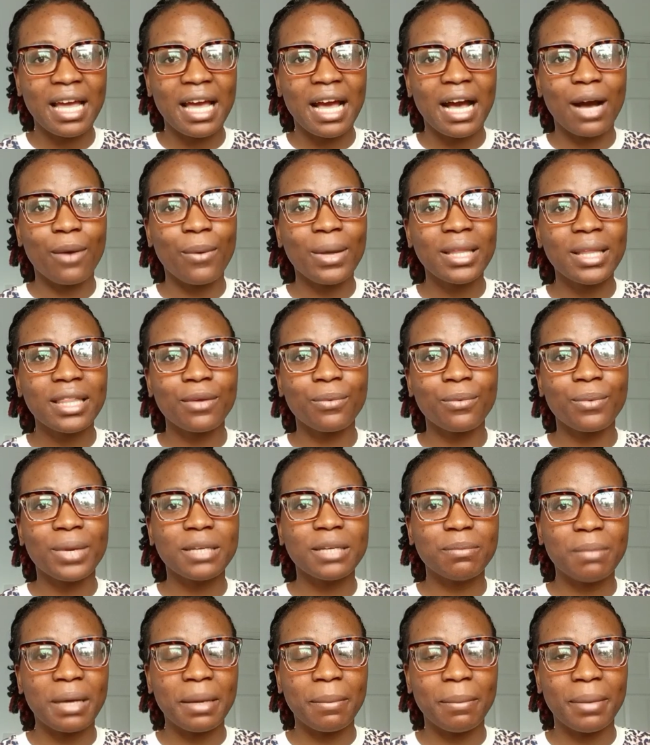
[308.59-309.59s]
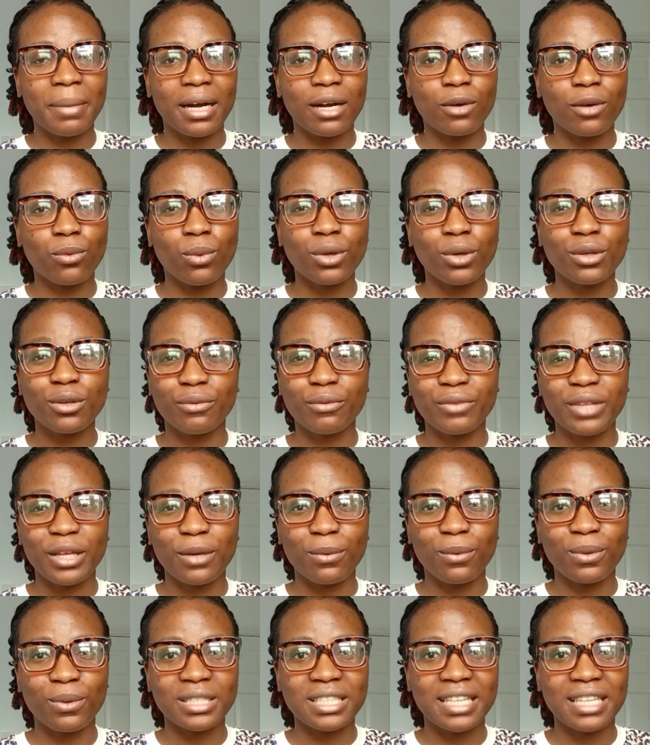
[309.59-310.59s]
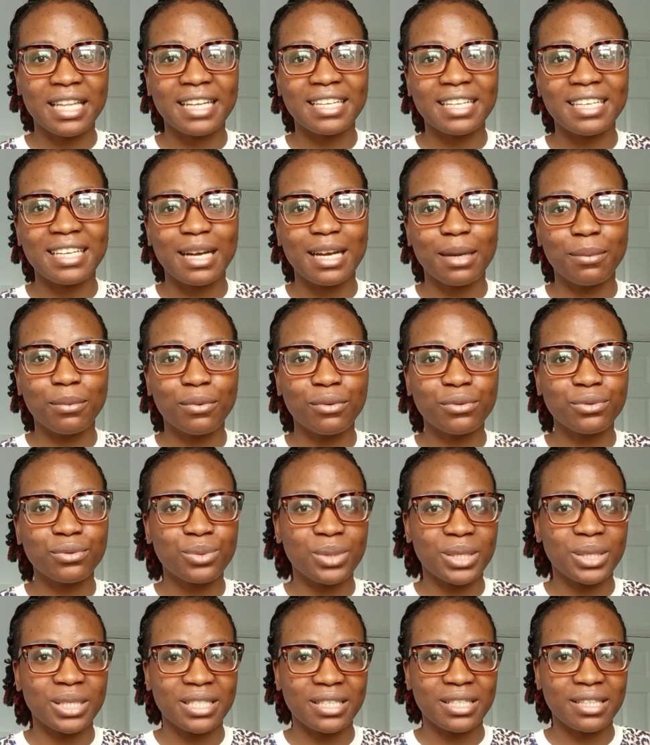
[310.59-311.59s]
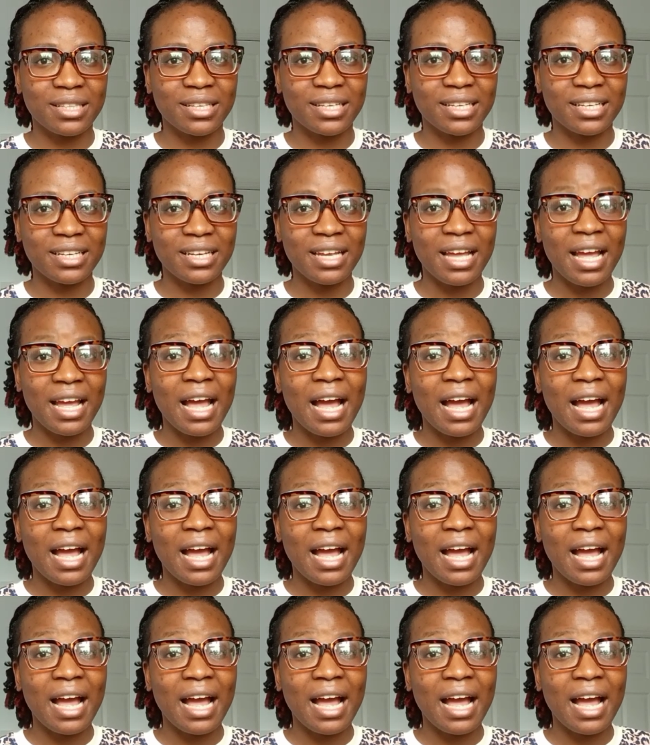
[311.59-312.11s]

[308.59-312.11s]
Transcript: And when they weighed my bag, one of them was slightly above 23.